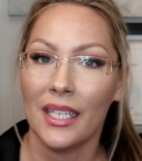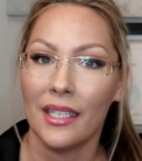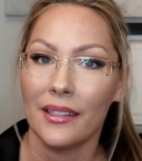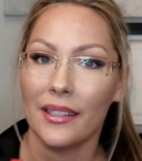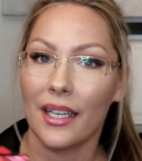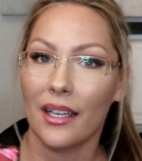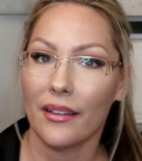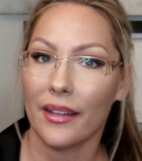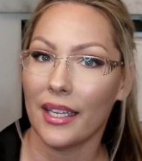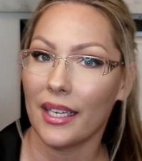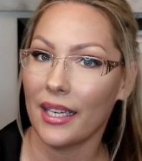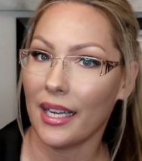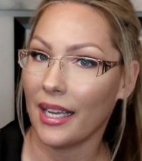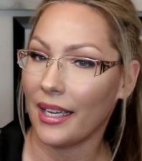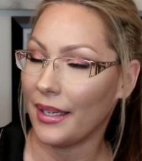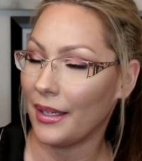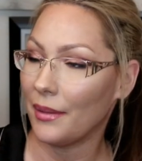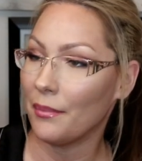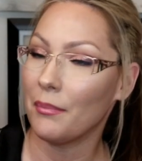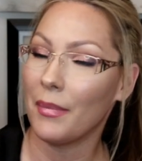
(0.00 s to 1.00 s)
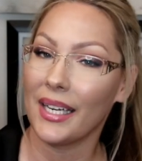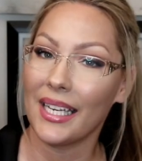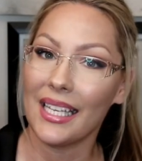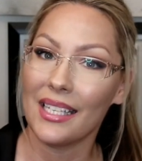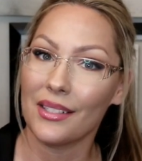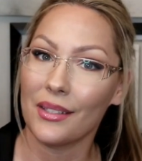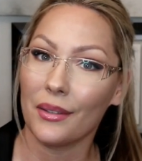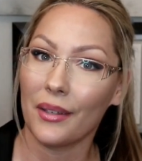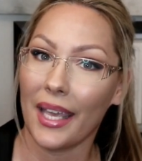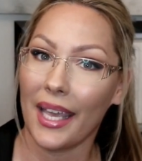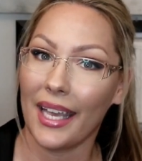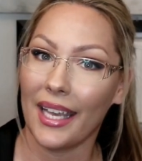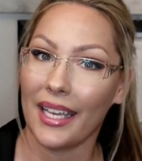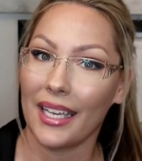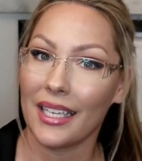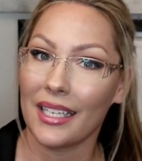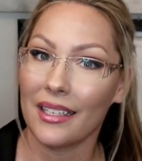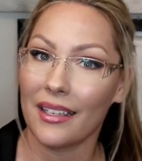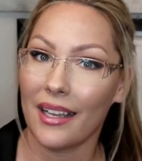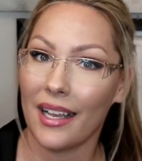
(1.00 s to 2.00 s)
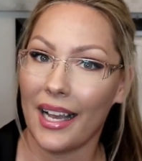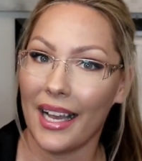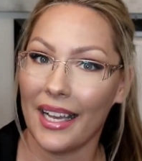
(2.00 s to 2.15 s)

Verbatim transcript: now that uh, money's okay,